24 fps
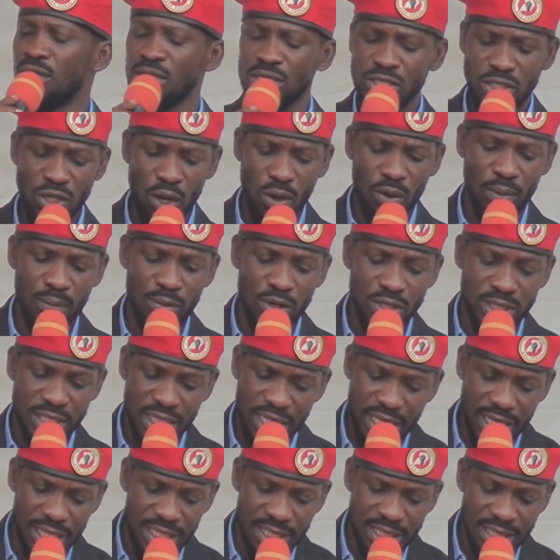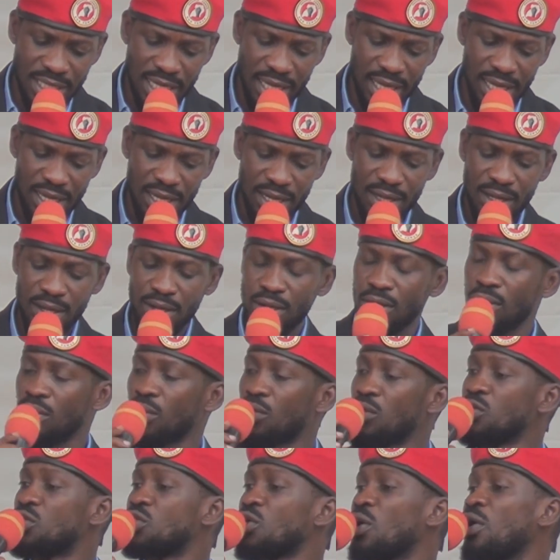So munzikirize
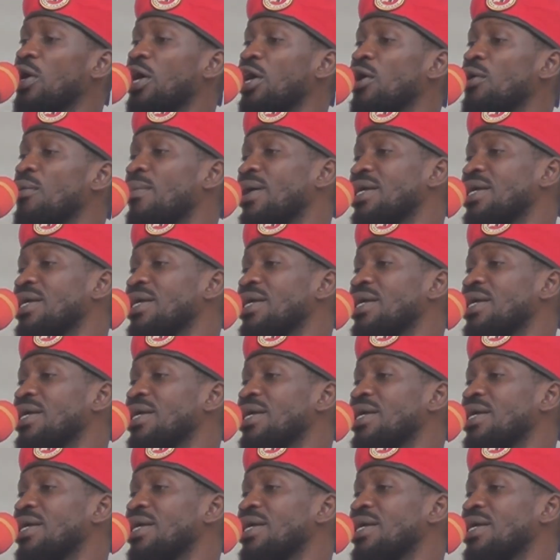ku nsonga eyo